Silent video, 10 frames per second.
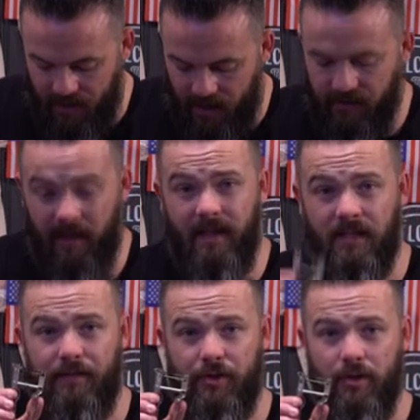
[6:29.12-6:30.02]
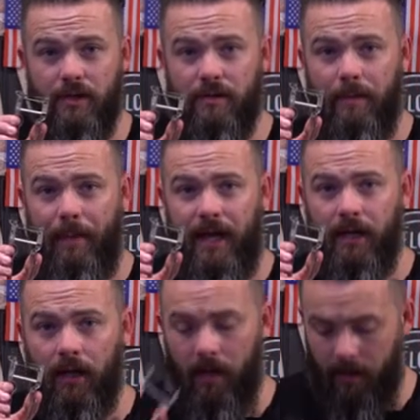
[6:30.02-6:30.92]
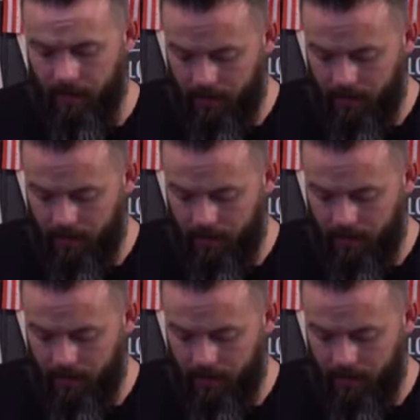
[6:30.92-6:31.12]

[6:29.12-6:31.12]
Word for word: tarts like this, if you just use a peeler,